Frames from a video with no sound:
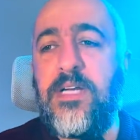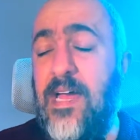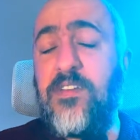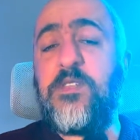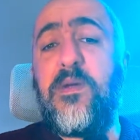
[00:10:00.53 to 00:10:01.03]
I
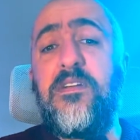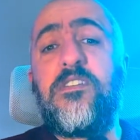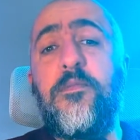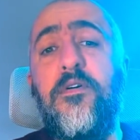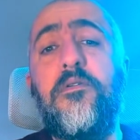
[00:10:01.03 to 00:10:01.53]
haven't experienced
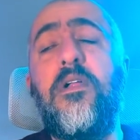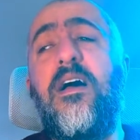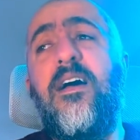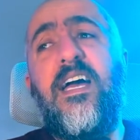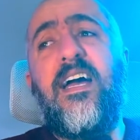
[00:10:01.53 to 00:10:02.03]
them all,
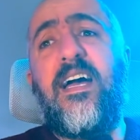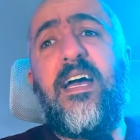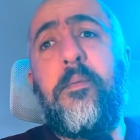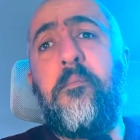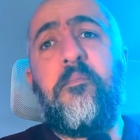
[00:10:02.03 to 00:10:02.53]

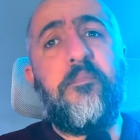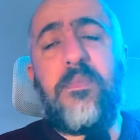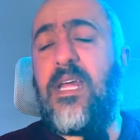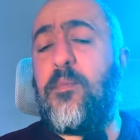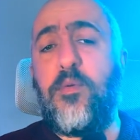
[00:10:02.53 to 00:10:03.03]
and
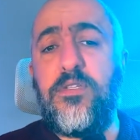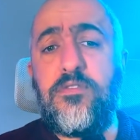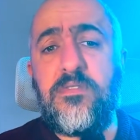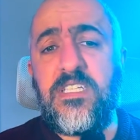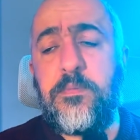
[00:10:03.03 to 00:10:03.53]
I probably
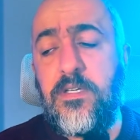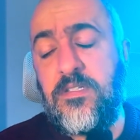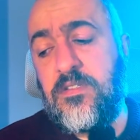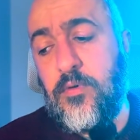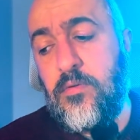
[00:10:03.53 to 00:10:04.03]
shouldn't
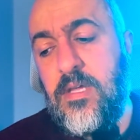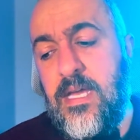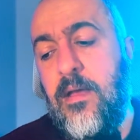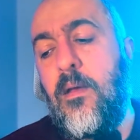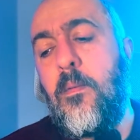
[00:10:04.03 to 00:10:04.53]
experience them all.
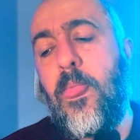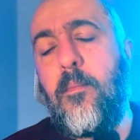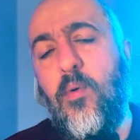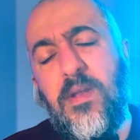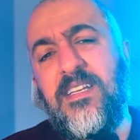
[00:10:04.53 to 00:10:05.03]

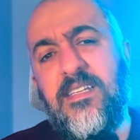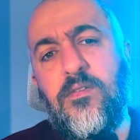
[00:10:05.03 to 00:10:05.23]
But one I did